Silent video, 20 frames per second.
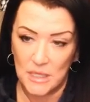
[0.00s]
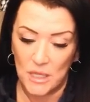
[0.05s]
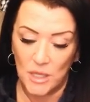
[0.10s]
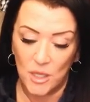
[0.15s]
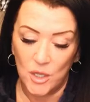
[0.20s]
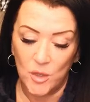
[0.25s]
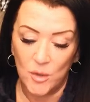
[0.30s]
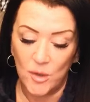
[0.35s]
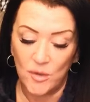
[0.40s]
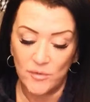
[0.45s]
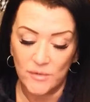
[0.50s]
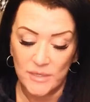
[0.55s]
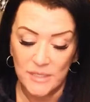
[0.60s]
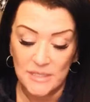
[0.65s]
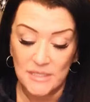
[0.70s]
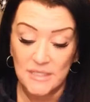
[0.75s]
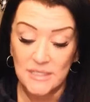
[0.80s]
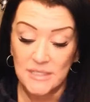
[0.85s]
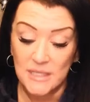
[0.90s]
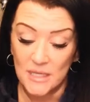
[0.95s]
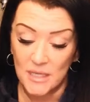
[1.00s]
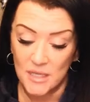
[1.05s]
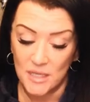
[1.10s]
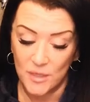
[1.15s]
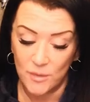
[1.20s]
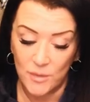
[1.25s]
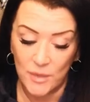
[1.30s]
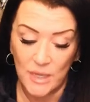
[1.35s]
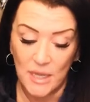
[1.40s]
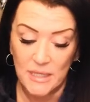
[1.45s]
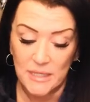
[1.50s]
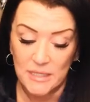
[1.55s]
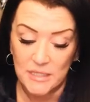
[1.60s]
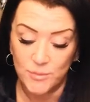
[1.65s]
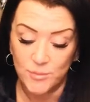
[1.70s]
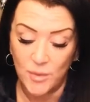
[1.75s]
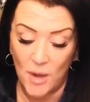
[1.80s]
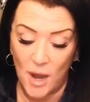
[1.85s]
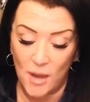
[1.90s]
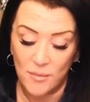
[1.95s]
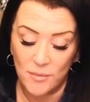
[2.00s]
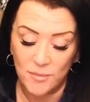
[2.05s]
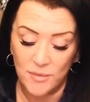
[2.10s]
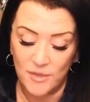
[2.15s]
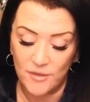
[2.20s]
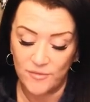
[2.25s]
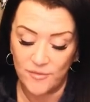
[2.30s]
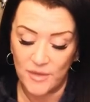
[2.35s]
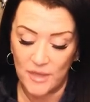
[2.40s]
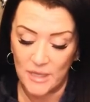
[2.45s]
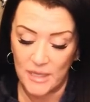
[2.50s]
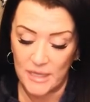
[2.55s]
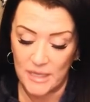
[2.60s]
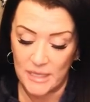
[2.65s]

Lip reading: whoever he's dealing with is probably feeling